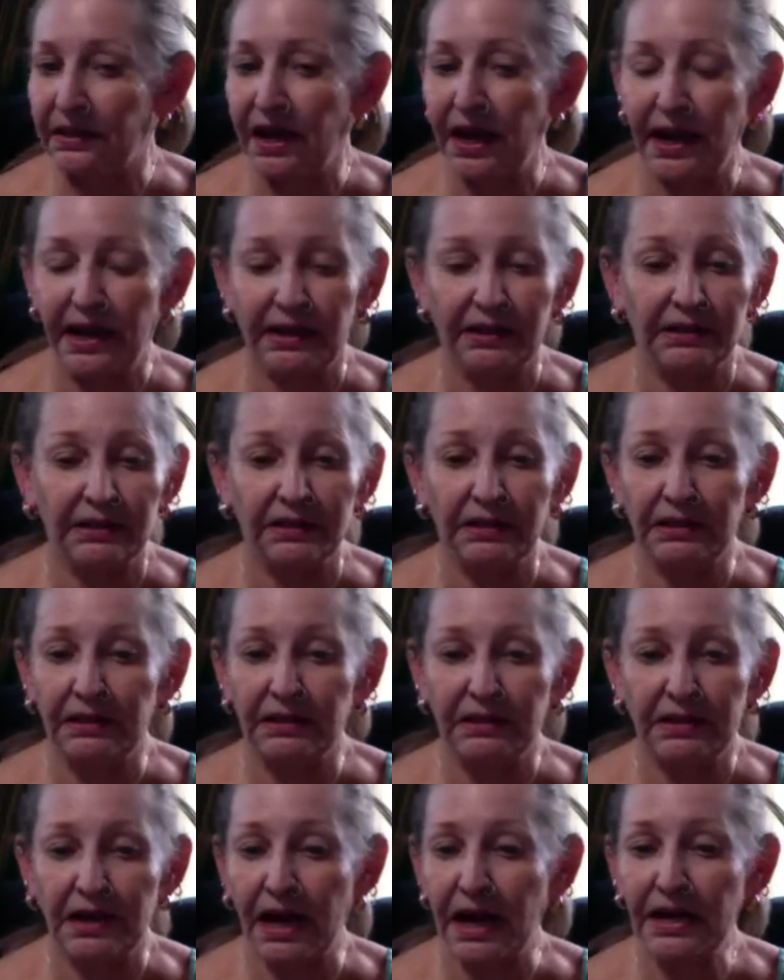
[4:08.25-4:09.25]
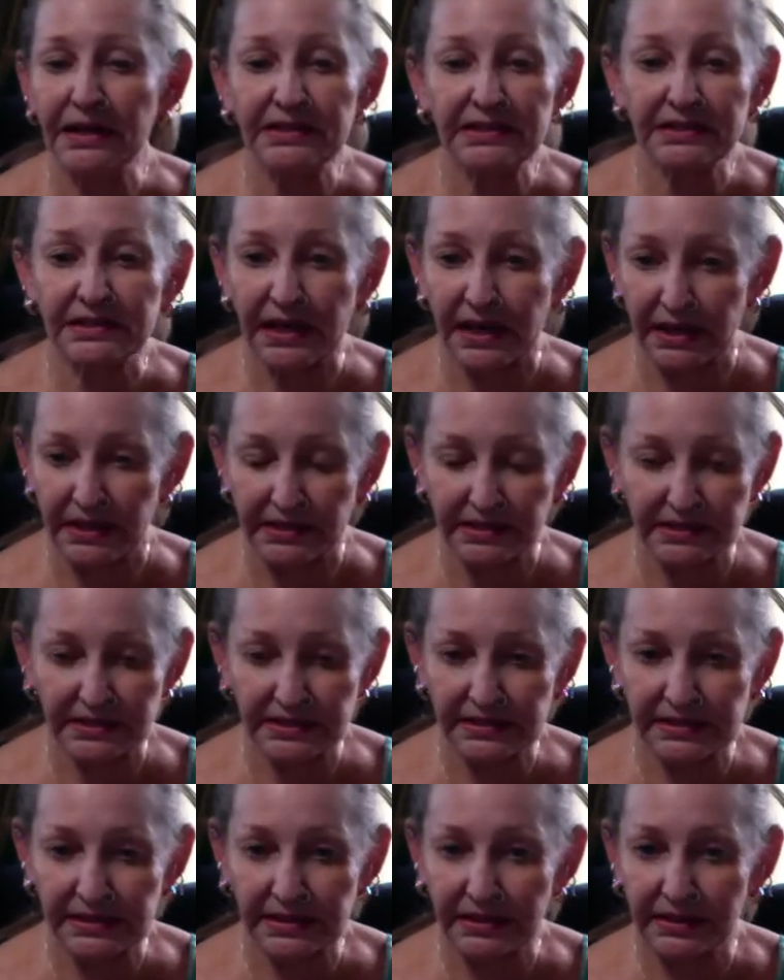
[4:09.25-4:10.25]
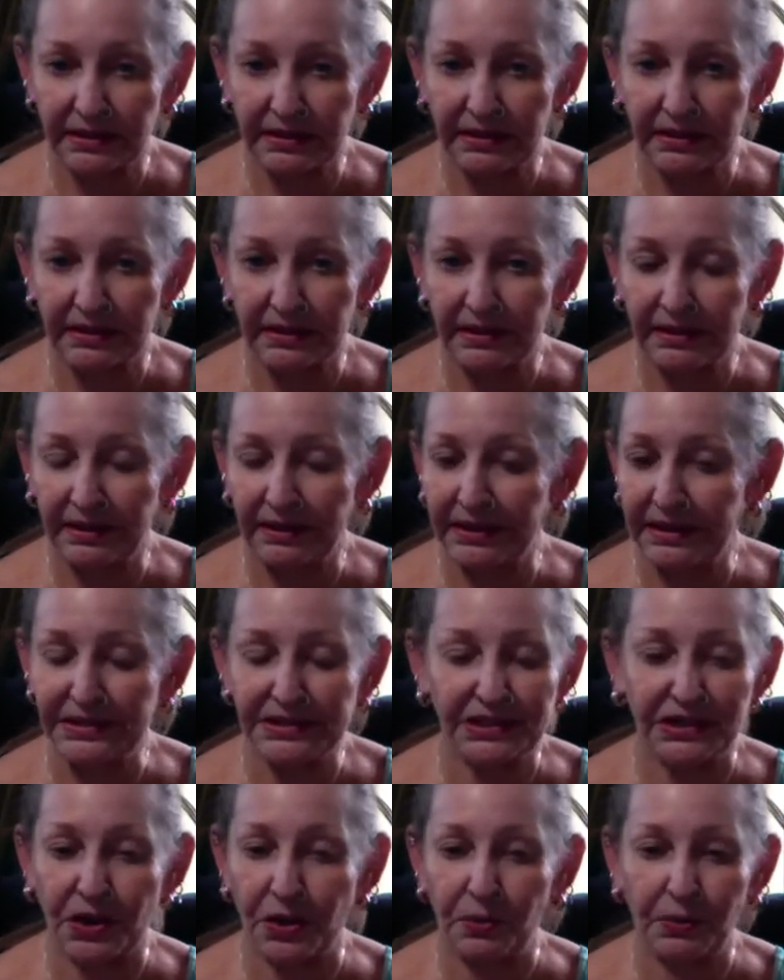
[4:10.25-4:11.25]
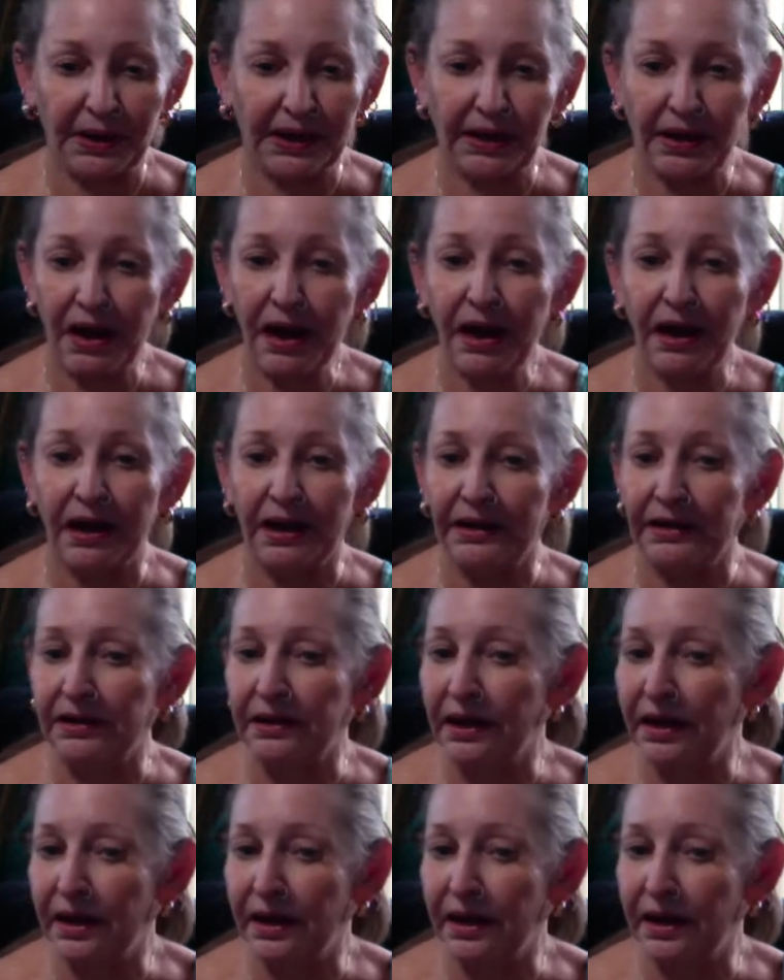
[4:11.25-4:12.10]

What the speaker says: and nonsense that's going on.